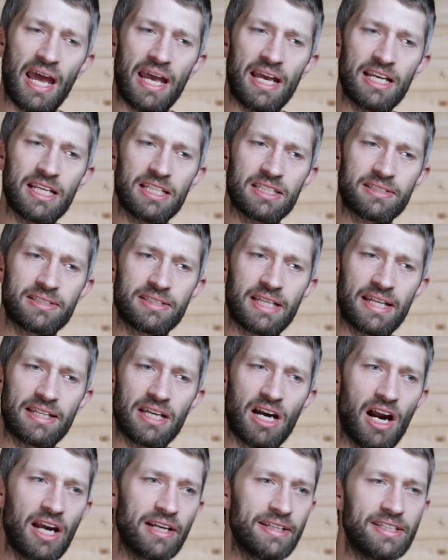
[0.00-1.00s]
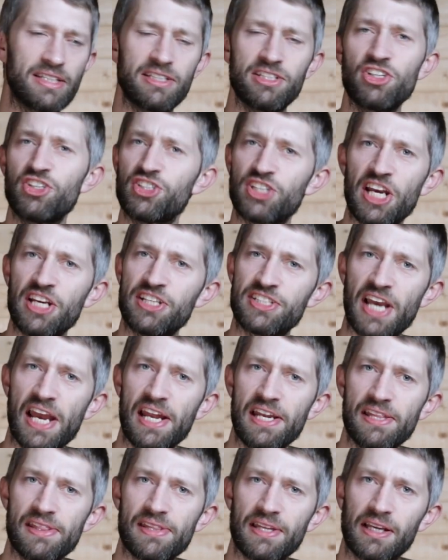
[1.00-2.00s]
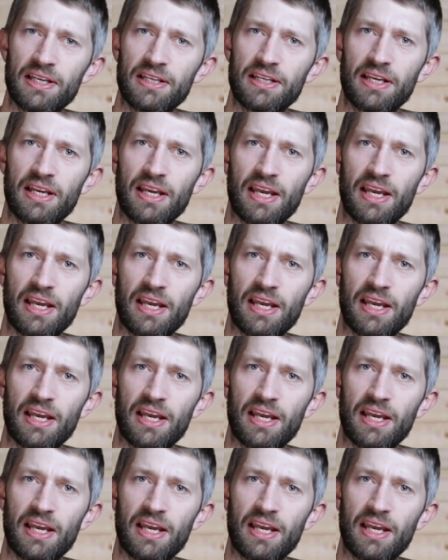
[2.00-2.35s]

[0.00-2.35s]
is that I didn't change anything.